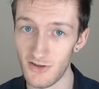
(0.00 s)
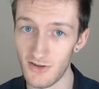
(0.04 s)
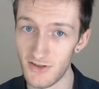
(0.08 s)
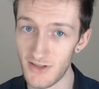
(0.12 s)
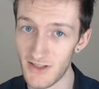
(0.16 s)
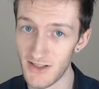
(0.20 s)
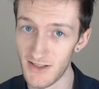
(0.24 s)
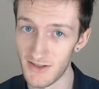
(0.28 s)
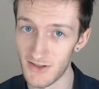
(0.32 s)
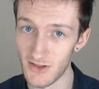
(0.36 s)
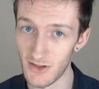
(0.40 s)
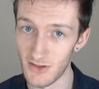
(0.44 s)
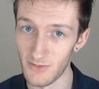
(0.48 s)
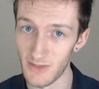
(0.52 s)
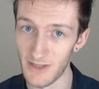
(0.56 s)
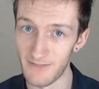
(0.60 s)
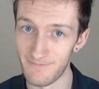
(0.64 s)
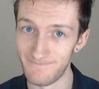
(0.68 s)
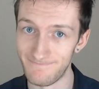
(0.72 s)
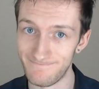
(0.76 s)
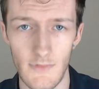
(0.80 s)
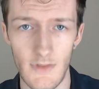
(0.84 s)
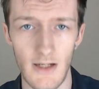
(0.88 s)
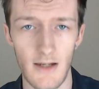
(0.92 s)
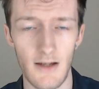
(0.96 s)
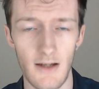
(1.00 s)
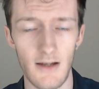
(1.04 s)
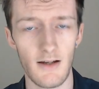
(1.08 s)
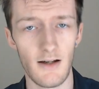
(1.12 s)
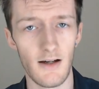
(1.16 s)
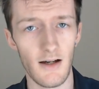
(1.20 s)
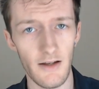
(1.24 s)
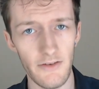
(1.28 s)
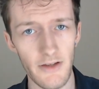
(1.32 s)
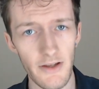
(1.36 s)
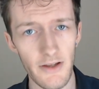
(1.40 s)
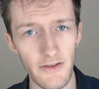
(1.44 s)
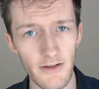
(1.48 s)
did it, Tommy?
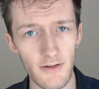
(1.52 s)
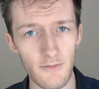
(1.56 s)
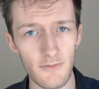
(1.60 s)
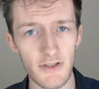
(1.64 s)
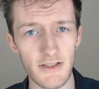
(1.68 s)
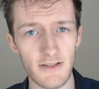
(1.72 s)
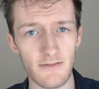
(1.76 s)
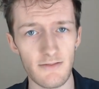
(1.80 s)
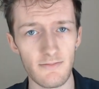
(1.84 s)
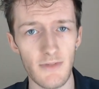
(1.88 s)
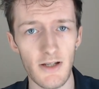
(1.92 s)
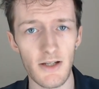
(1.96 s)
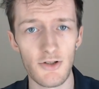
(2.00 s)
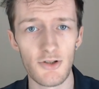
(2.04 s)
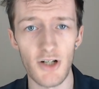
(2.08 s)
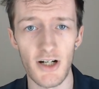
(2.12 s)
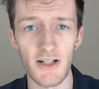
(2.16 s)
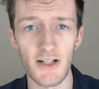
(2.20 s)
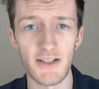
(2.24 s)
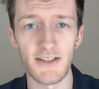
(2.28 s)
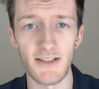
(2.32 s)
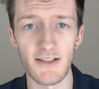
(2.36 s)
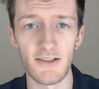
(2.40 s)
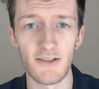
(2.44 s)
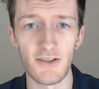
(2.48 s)
And then there were some interesting